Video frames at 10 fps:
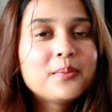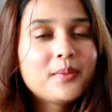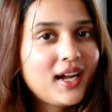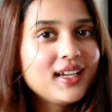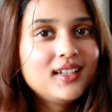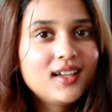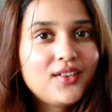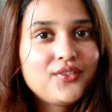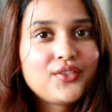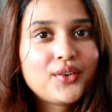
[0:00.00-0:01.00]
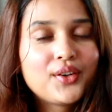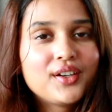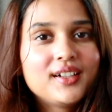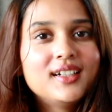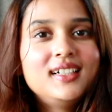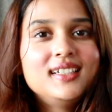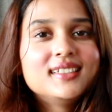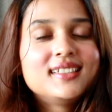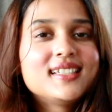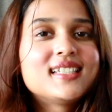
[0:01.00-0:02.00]
my love for
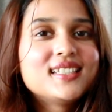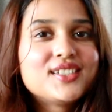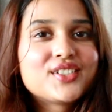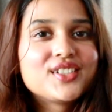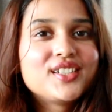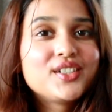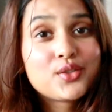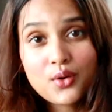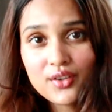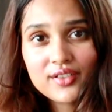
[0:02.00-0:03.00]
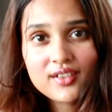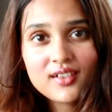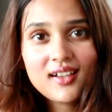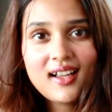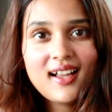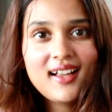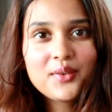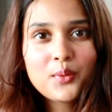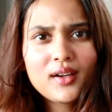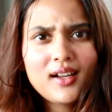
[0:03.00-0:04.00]
this literary genre
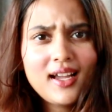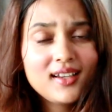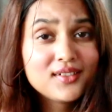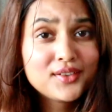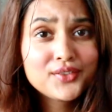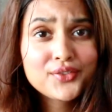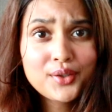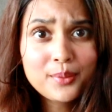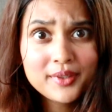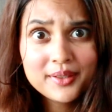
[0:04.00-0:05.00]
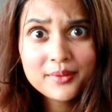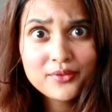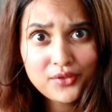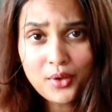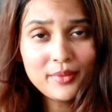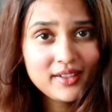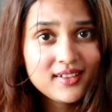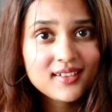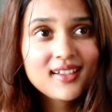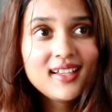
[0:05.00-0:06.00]
and what I learned from
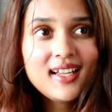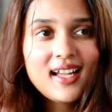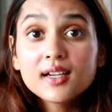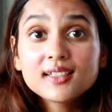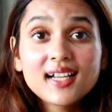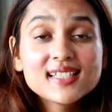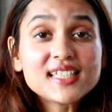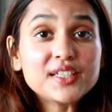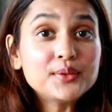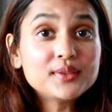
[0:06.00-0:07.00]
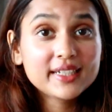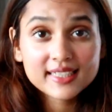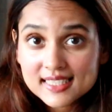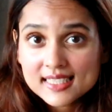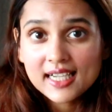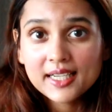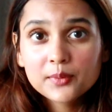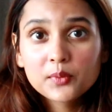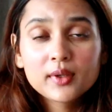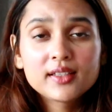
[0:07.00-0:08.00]
it. But I'll see you next
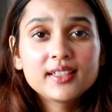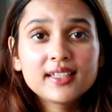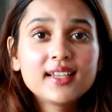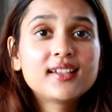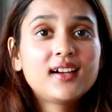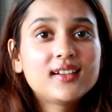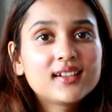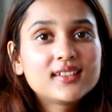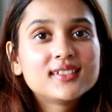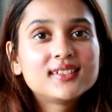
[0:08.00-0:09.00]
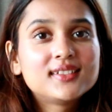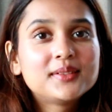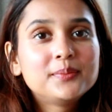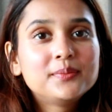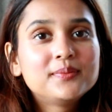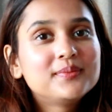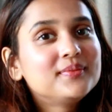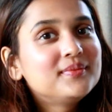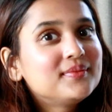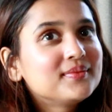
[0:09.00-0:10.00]
time with yet another
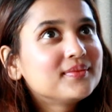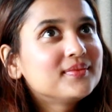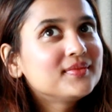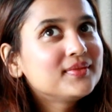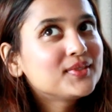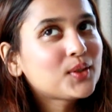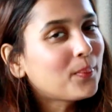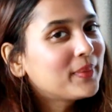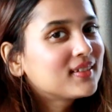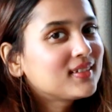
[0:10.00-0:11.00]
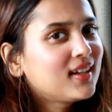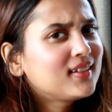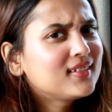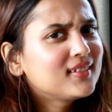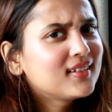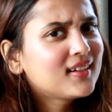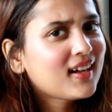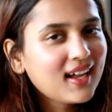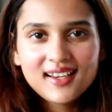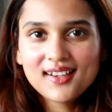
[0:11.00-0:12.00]
topic that
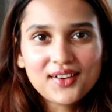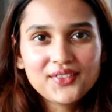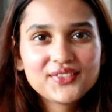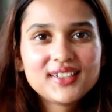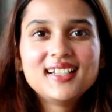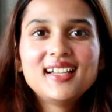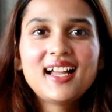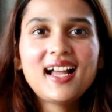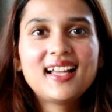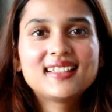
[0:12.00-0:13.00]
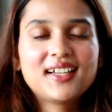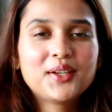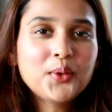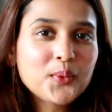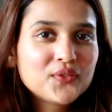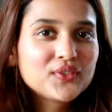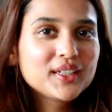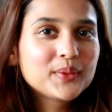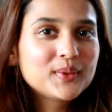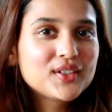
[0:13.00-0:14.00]
I love and that
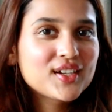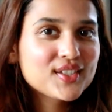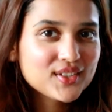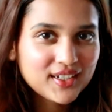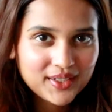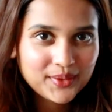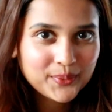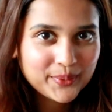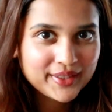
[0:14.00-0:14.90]
hopefully will resonate